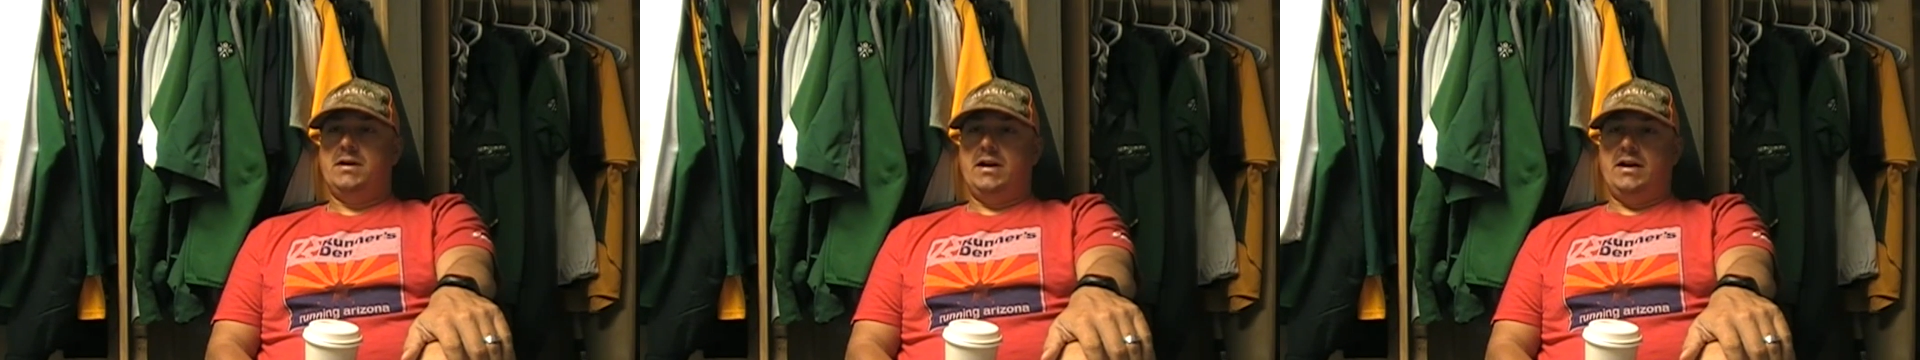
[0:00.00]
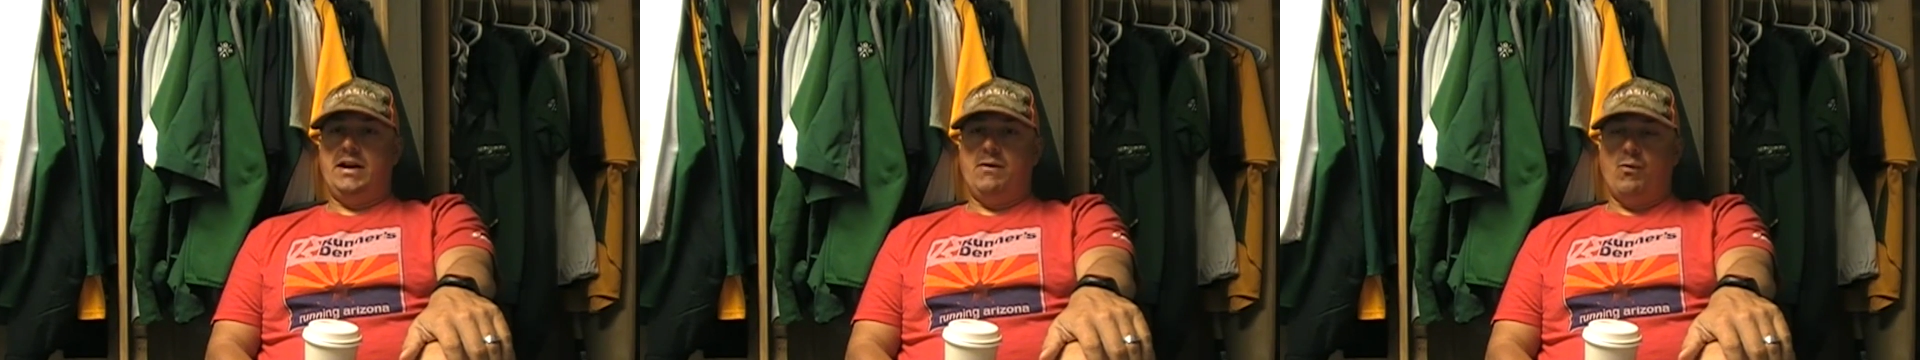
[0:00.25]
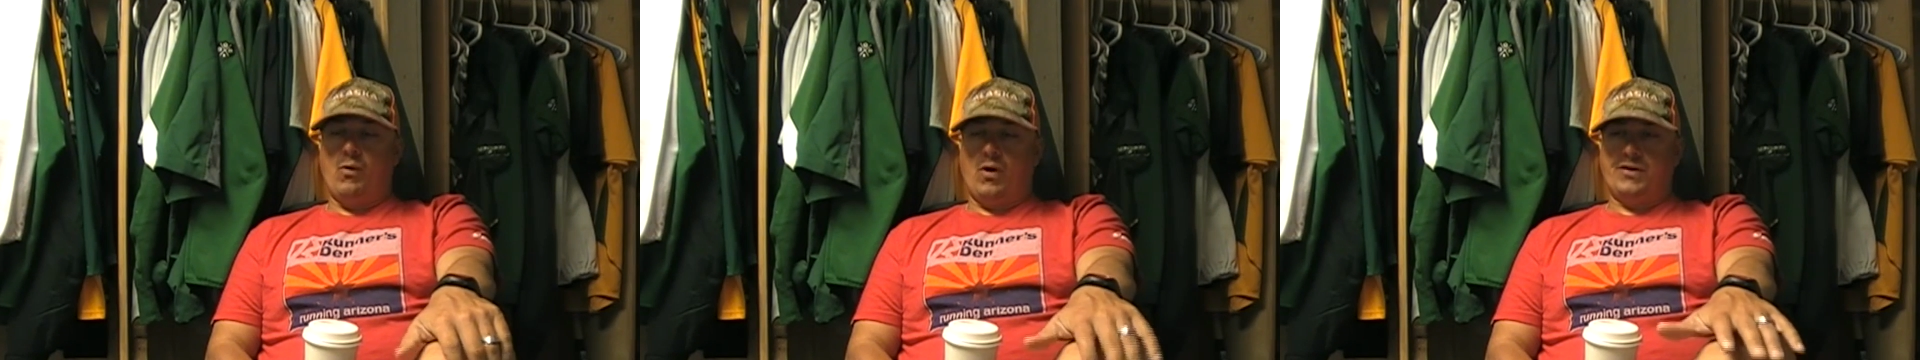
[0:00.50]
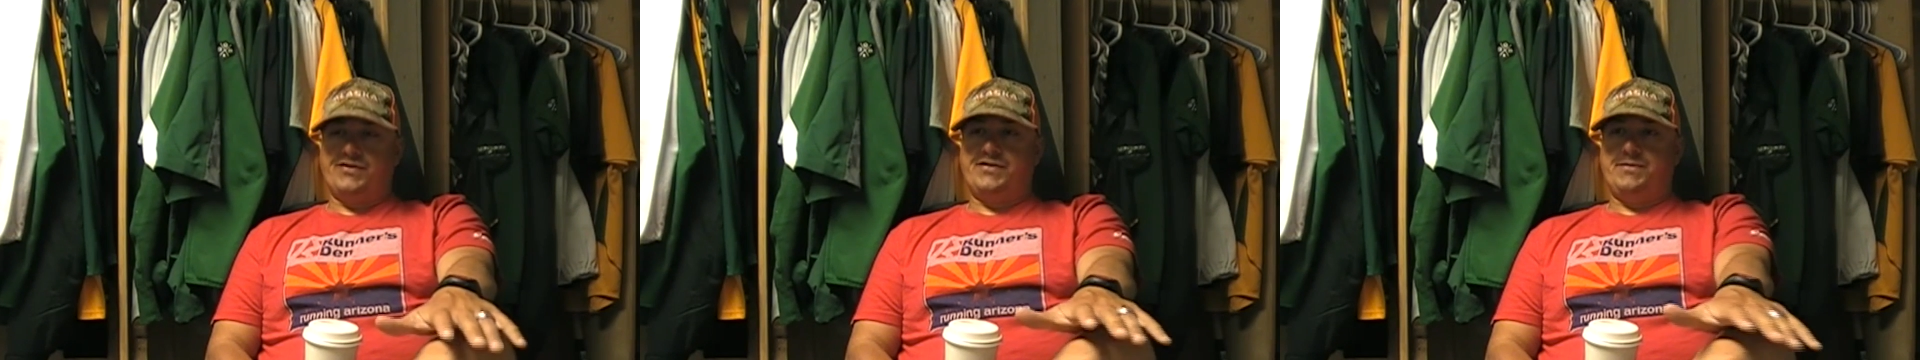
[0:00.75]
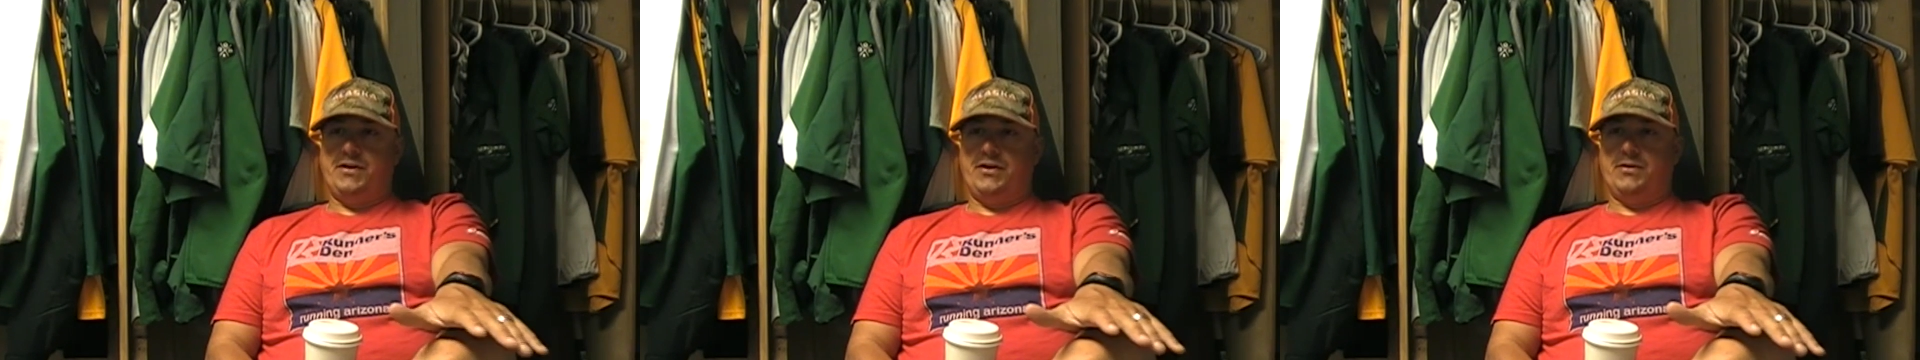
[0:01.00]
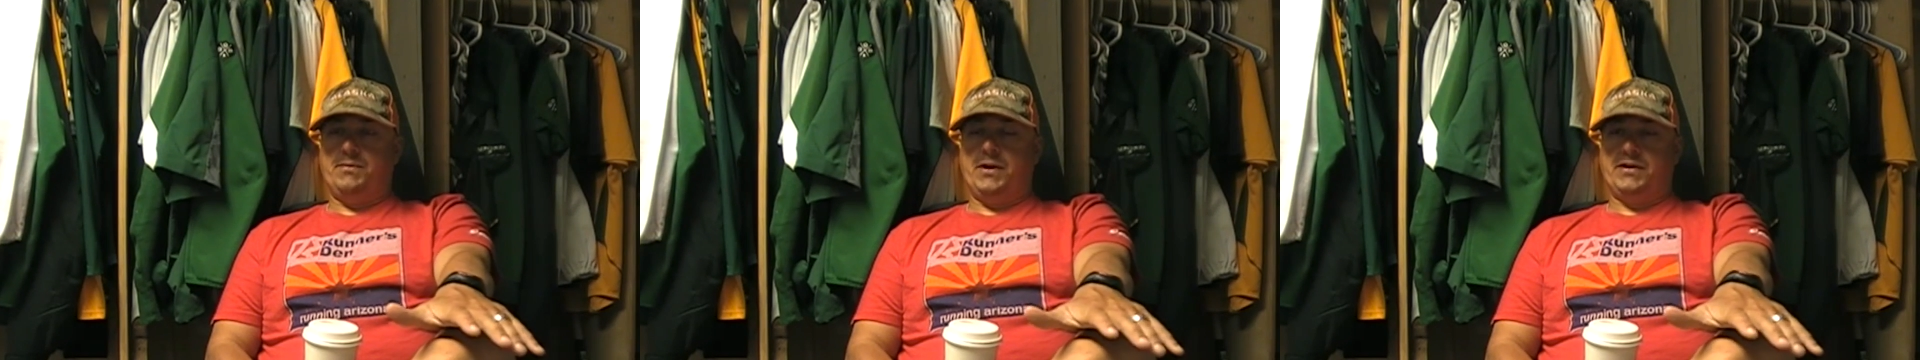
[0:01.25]
and he wants to be a
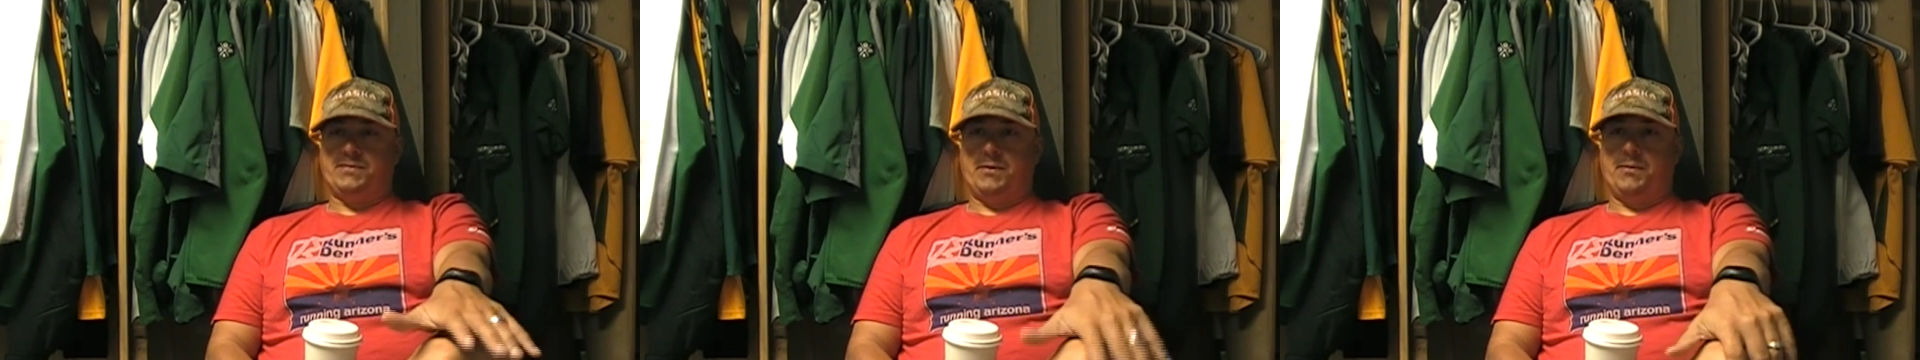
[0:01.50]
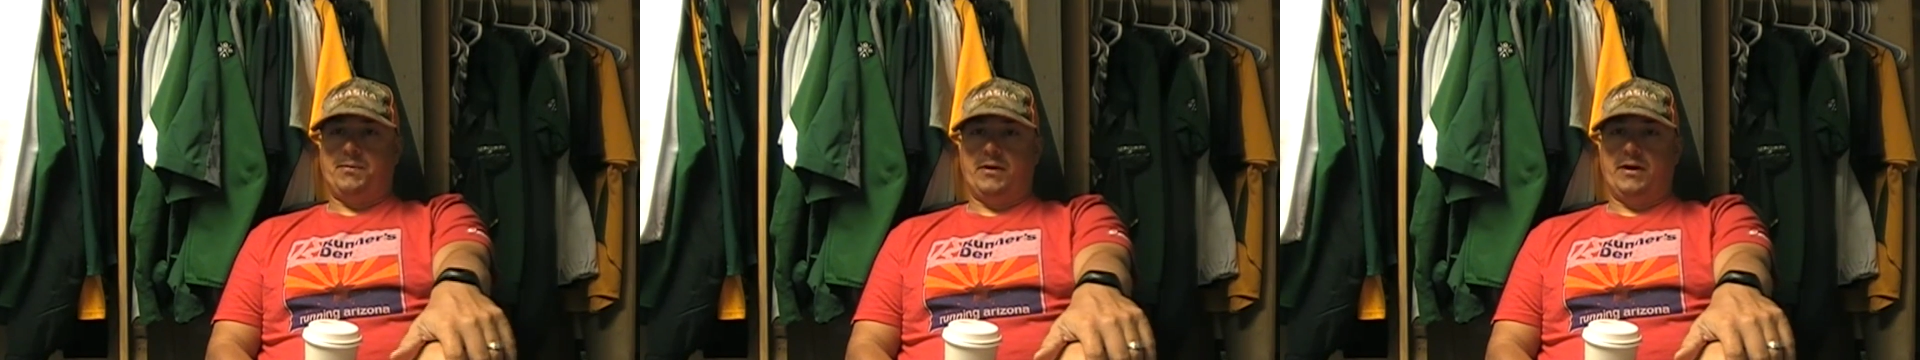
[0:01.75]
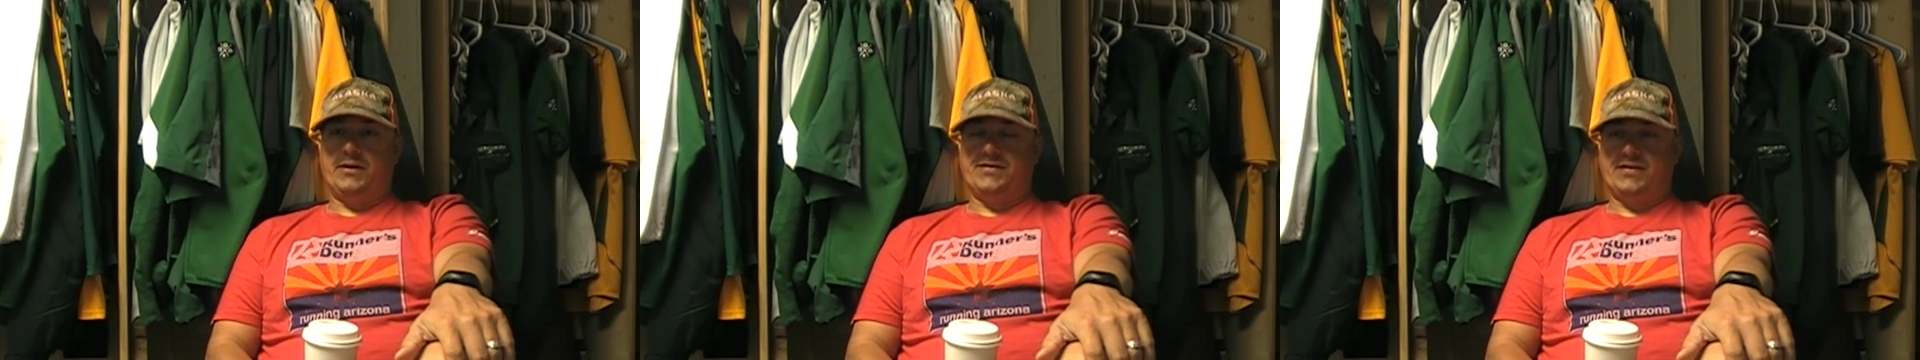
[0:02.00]
good baseball player.